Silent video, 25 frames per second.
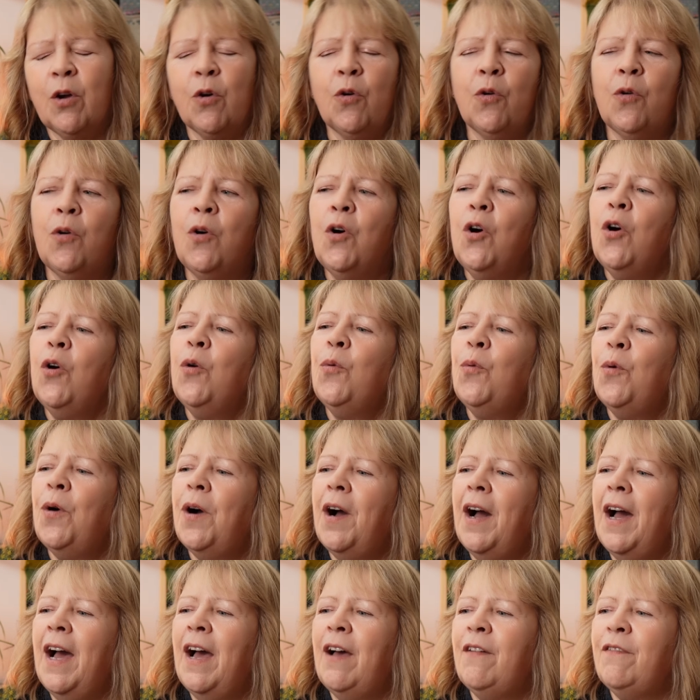or
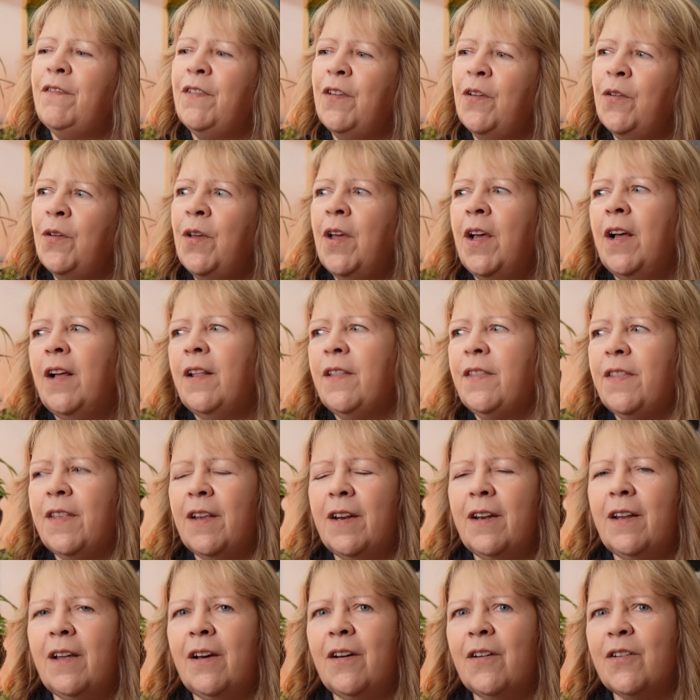what have you. The
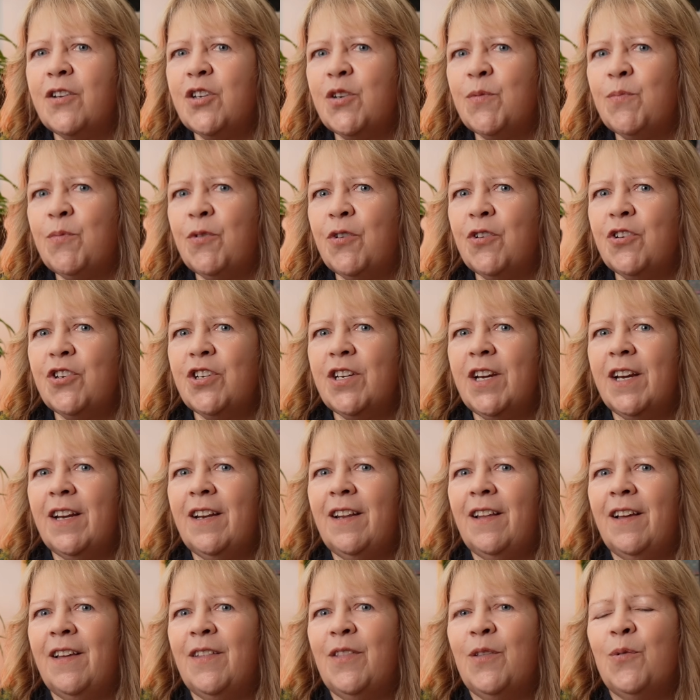larger project
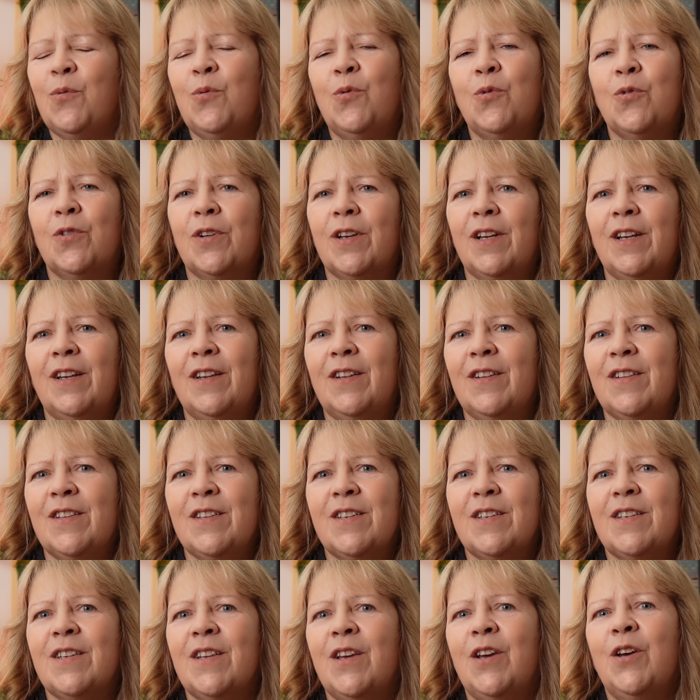like the
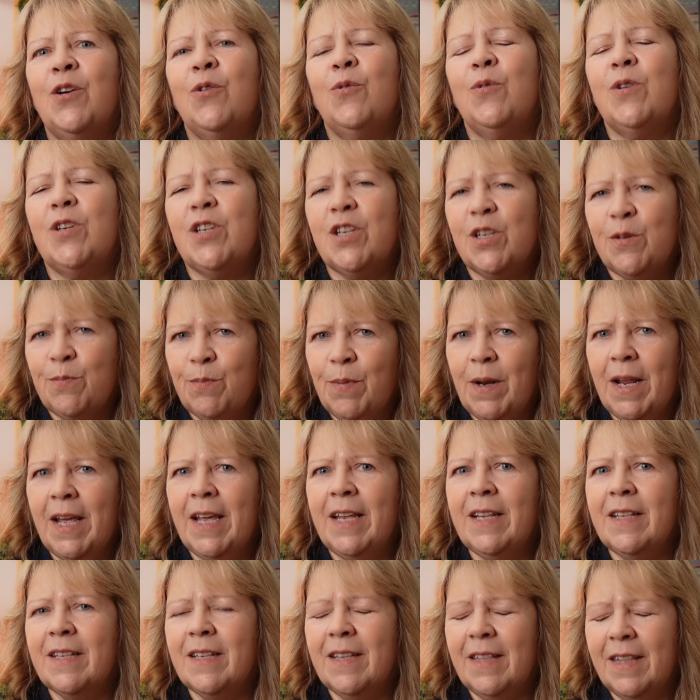Waterlands, which is
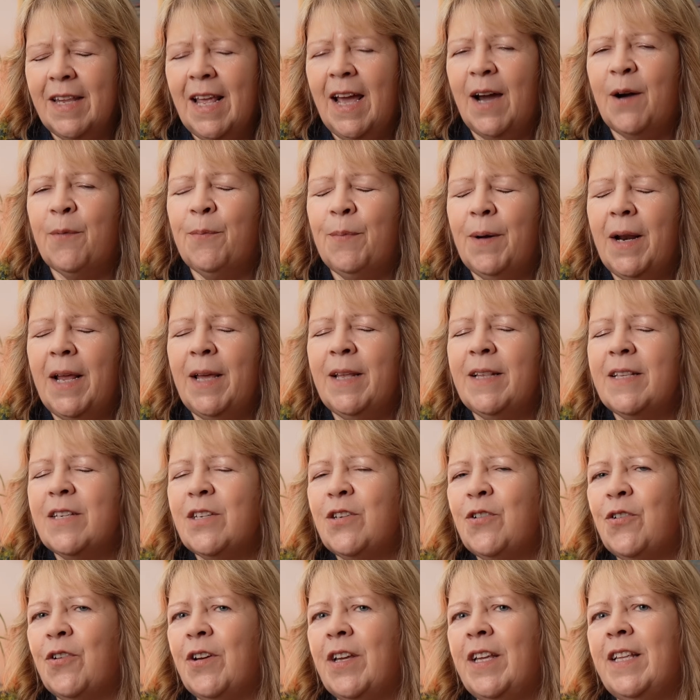plain
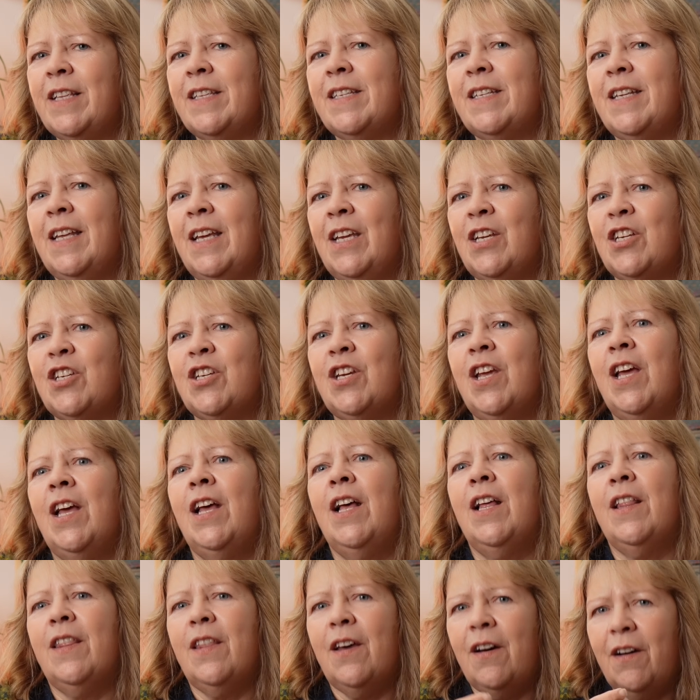stocking stitch,
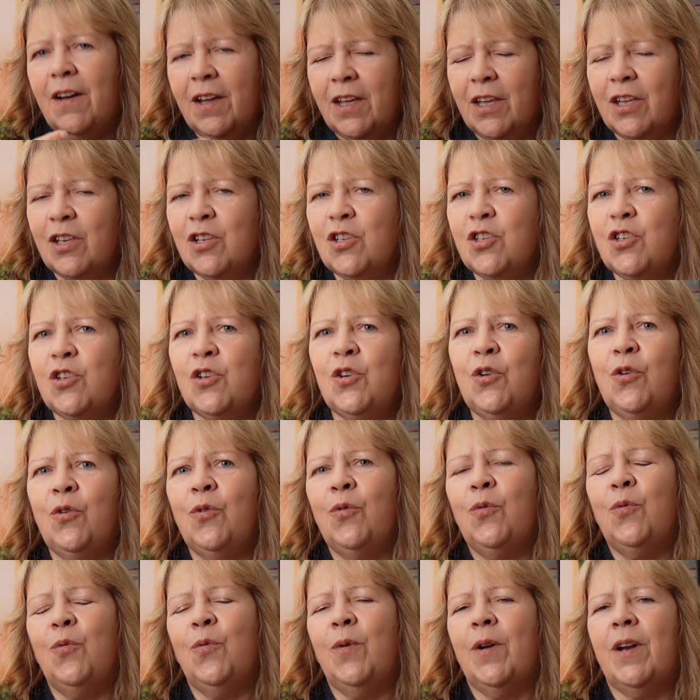that I can
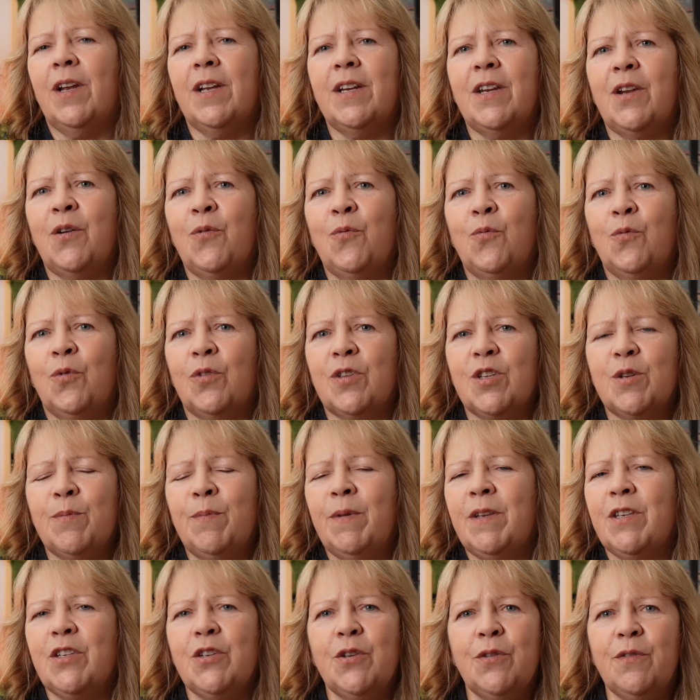do when I don't want to
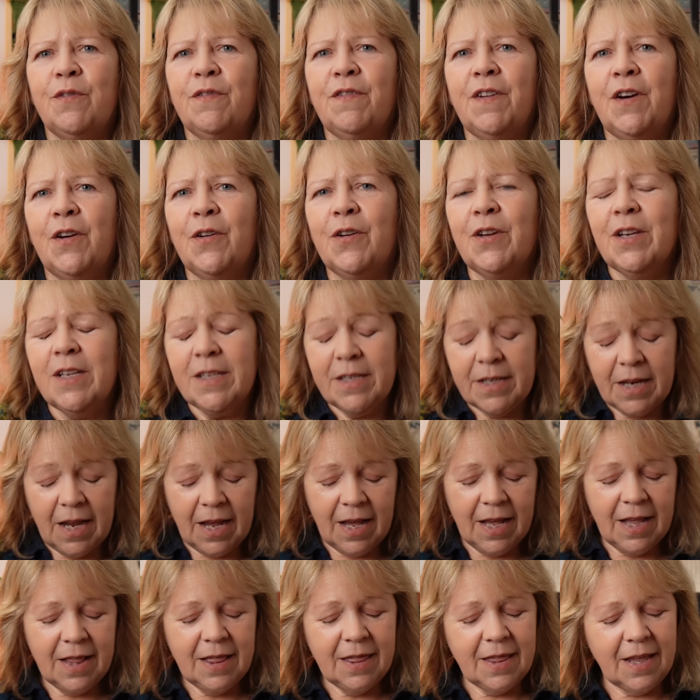be too focused.
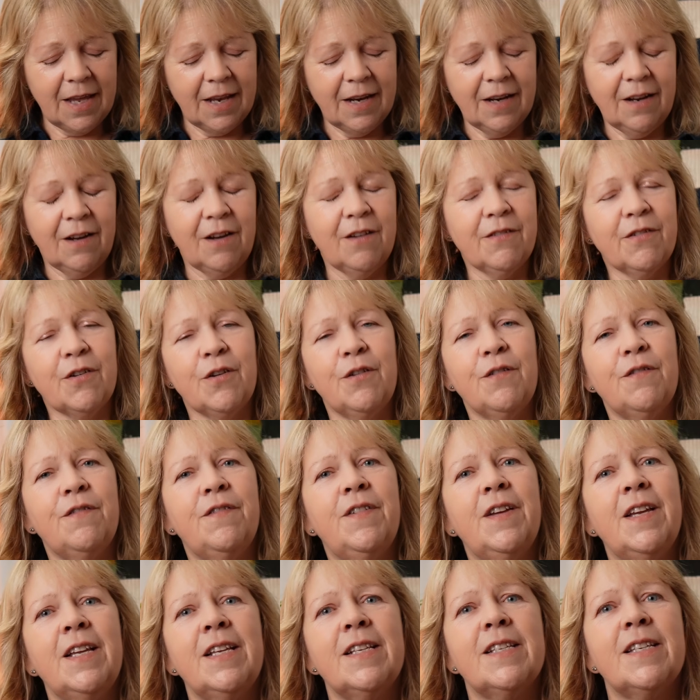And then I've got
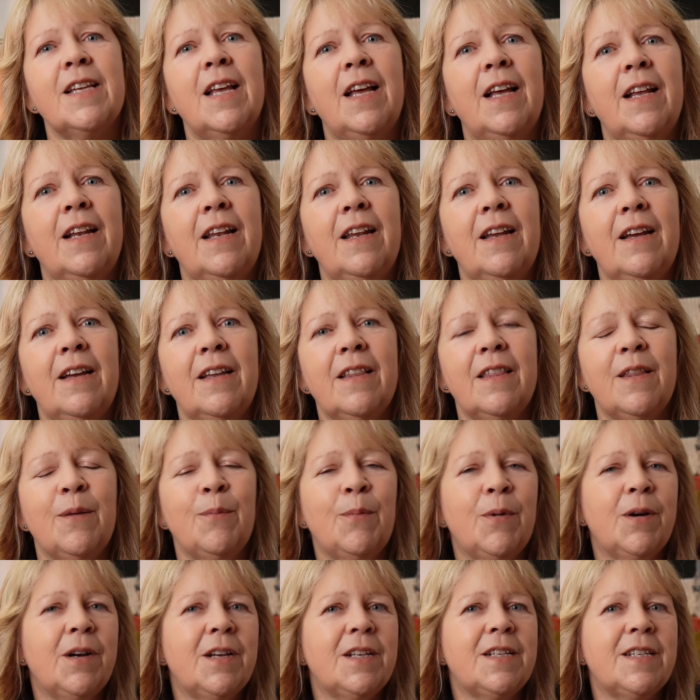things like the
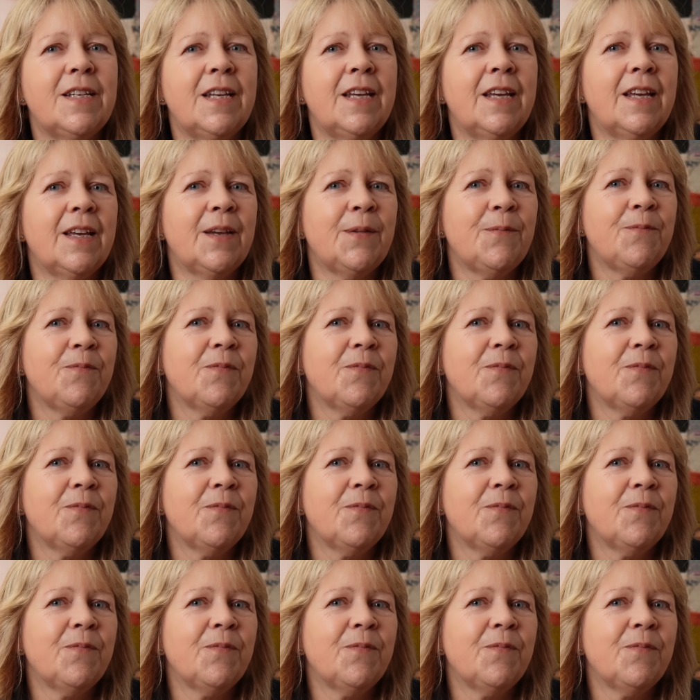My Dear